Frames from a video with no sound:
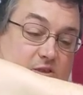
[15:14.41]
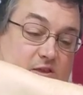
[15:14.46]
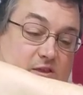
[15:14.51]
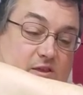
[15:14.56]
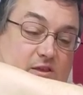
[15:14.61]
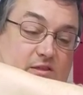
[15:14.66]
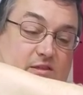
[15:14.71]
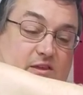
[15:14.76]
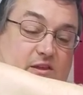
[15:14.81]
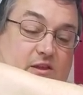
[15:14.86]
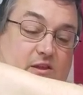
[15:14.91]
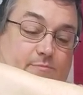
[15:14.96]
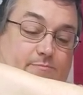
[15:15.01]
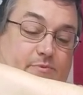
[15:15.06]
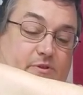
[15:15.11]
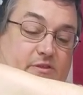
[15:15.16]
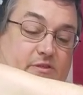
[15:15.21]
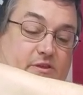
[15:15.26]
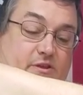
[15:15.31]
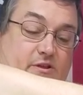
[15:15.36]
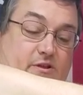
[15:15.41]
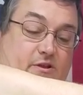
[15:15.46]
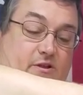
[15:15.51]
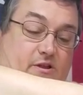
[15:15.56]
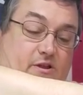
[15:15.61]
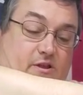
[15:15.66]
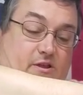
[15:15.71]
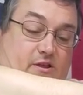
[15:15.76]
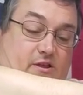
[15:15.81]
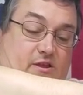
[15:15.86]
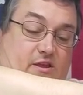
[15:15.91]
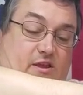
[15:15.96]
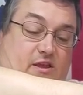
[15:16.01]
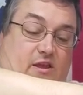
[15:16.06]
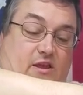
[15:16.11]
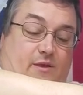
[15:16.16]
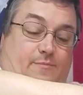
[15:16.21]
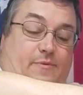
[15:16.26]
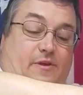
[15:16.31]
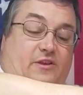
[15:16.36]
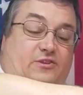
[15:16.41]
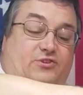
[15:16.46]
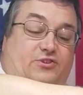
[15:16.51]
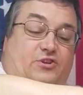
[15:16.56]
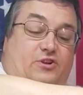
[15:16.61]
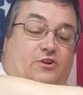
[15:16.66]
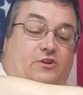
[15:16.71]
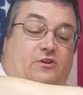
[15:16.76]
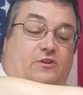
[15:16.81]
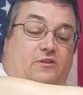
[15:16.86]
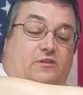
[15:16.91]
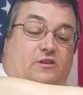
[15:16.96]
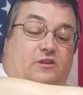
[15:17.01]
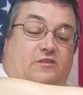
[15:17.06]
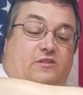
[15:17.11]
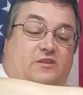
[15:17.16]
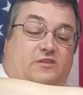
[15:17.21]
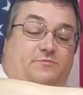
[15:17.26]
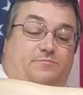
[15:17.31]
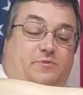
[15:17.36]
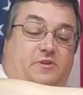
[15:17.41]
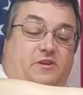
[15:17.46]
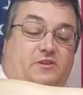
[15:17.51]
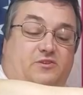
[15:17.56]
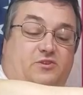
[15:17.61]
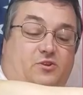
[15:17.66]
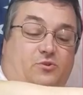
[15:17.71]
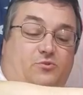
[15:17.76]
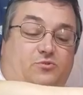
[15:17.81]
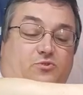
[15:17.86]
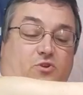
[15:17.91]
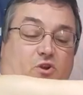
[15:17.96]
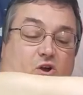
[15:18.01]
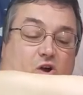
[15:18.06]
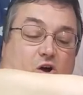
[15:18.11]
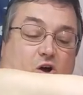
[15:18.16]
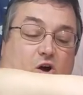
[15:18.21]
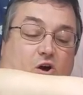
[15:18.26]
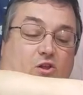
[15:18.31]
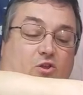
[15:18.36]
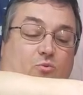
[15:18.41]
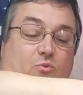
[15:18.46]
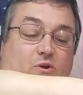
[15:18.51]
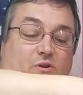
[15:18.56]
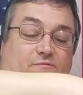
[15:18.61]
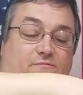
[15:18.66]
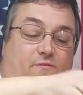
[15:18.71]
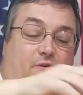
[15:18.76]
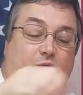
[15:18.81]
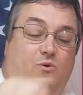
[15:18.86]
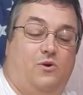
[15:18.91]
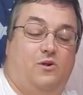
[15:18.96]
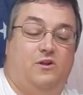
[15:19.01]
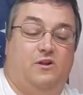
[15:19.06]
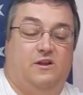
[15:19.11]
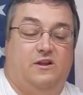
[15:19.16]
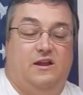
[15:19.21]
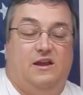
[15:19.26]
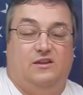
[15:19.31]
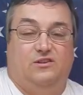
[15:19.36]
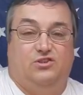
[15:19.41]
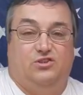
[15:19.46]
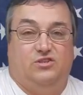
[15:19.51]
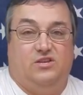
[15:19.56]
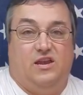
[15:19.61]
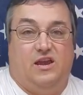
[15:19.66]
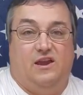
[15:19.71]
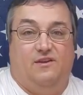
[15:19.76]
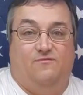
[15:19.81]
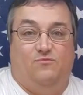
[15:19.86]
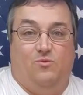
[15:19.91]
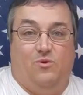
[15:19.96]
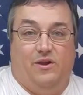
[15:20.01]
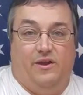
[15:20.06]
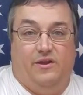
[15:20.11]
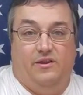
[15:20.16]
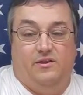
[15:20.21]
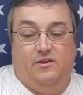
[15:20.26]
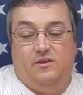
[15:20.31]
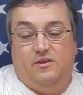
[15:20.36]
get that up in there, and make sure that this piece goes all the way forward and not just halfway.